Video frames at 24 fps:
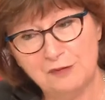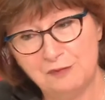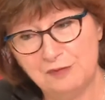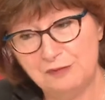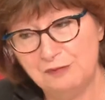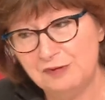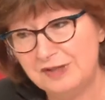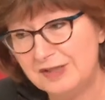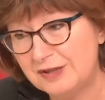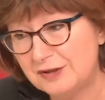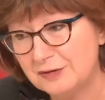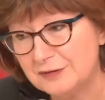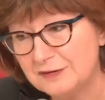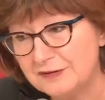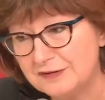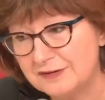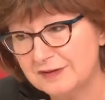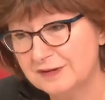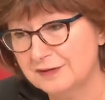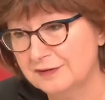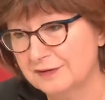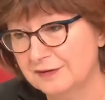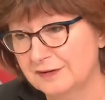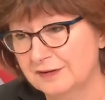We really
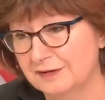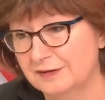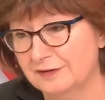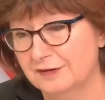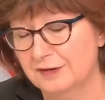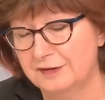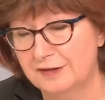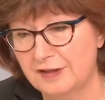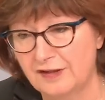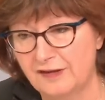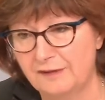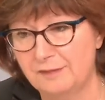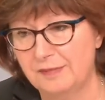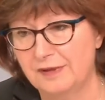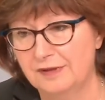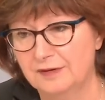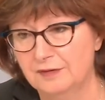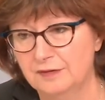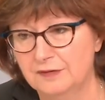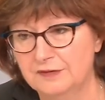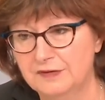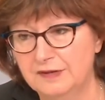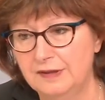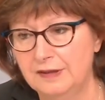consider the death
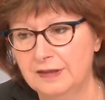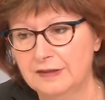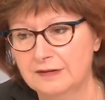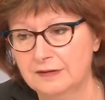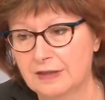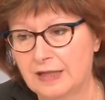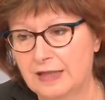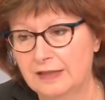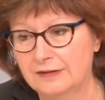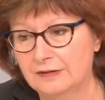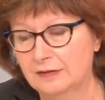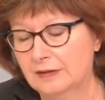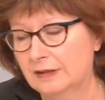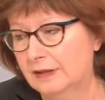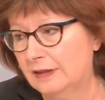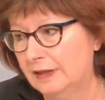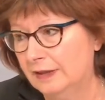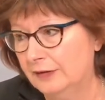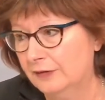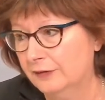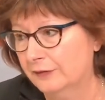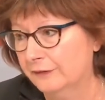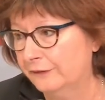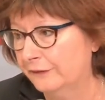penalty as, as a
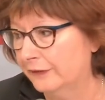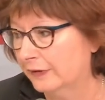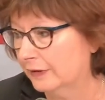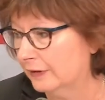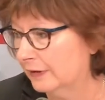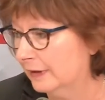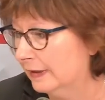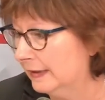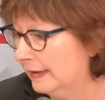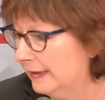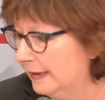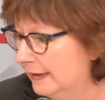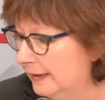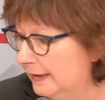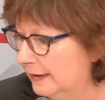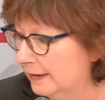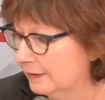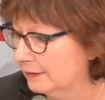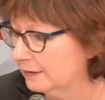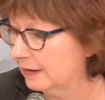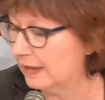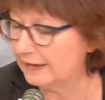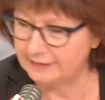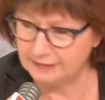kind of, uh,
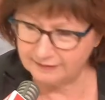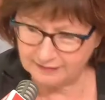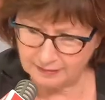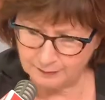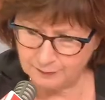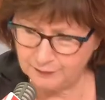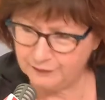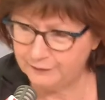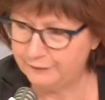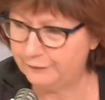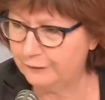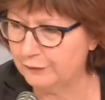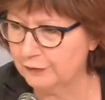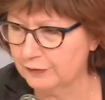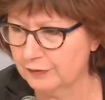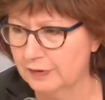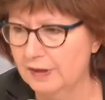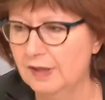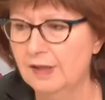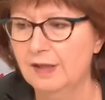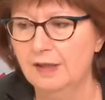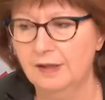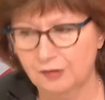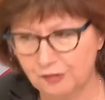as I said before,
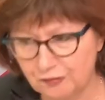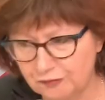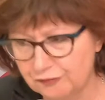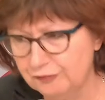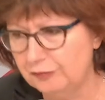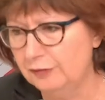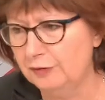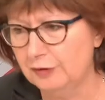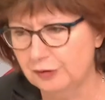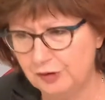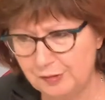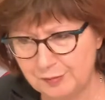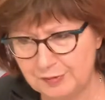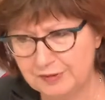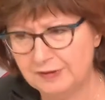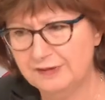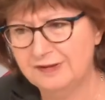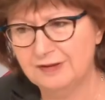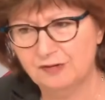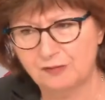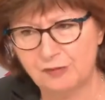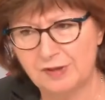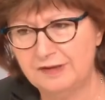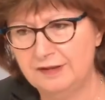cruel, human, and
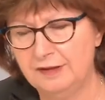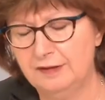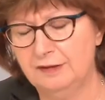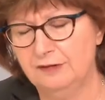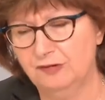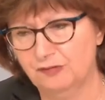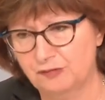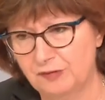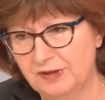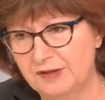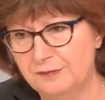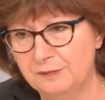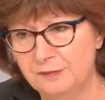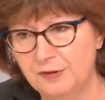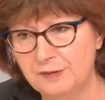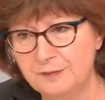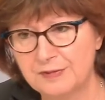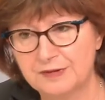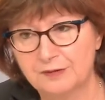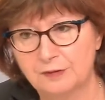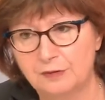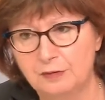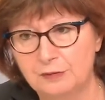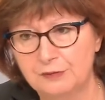degraded treatment,
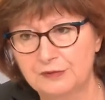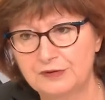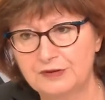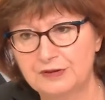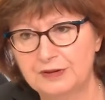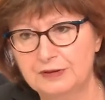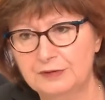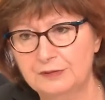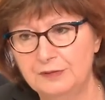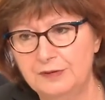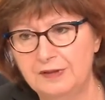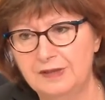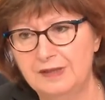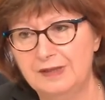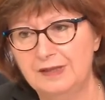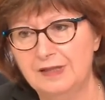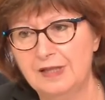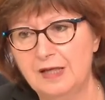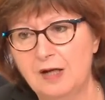but also the